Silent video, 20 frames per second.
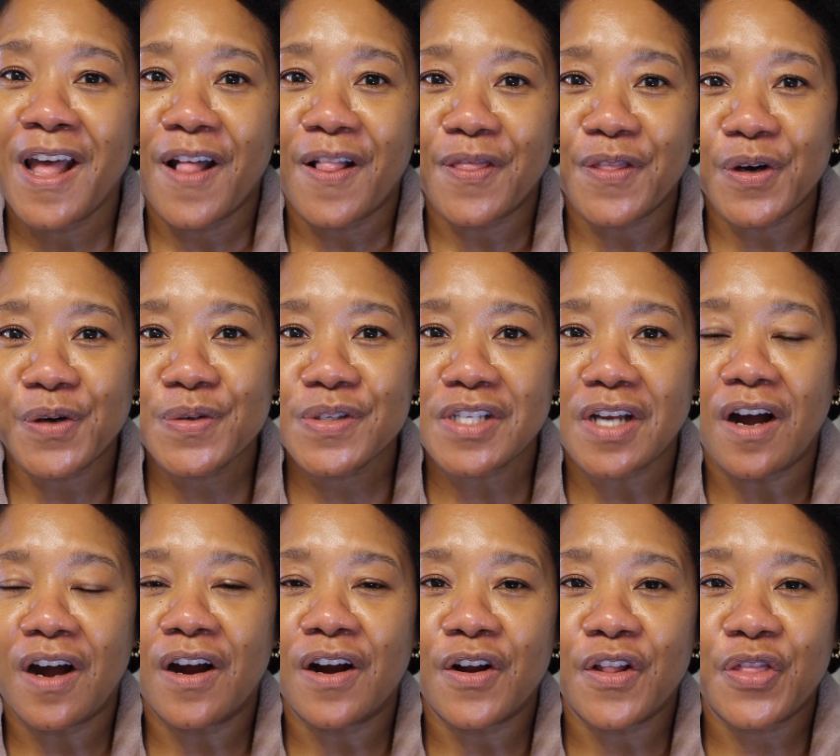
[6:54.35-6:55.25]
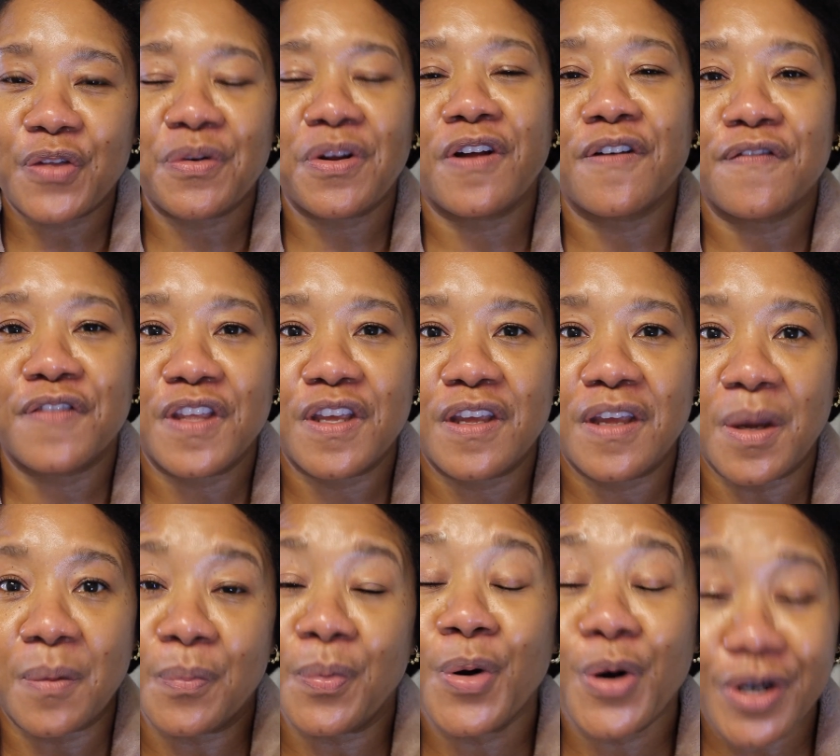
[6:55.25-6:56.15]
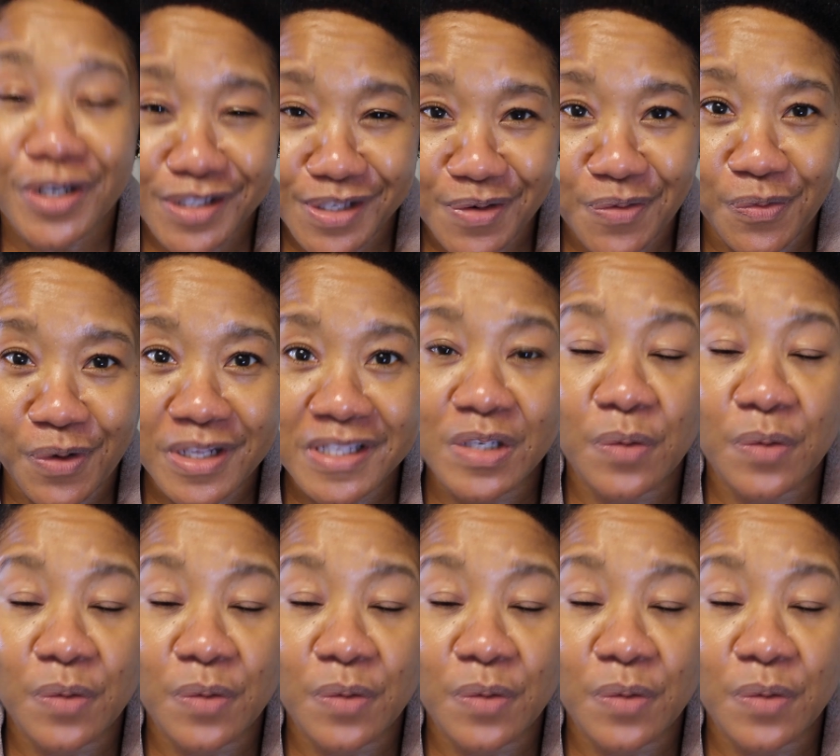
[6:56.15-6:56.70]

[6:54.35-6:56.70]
those are three of the important ones